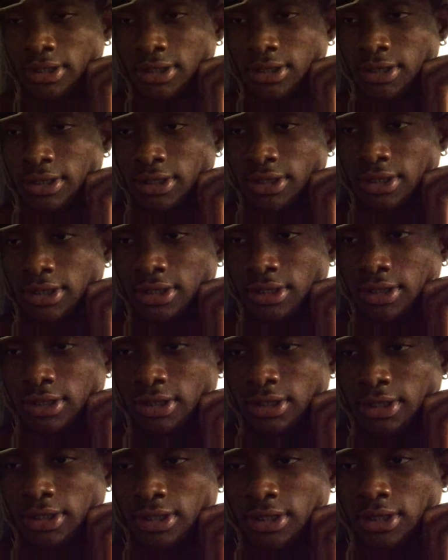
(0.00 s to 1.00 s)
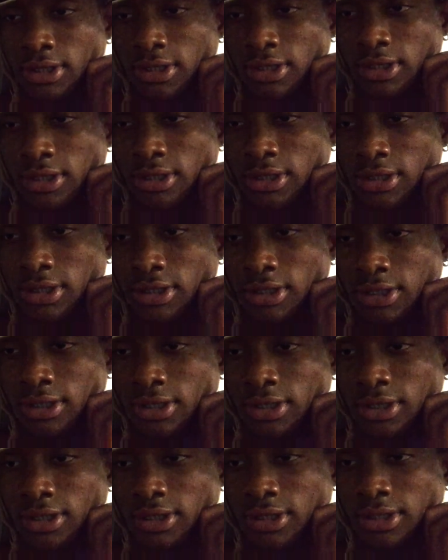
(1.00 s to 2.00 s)

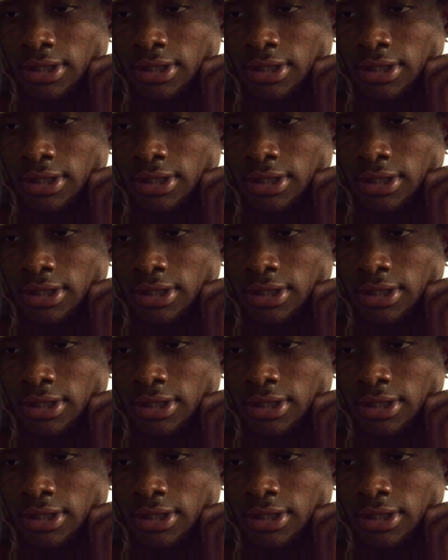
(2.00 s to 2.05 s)
(silence)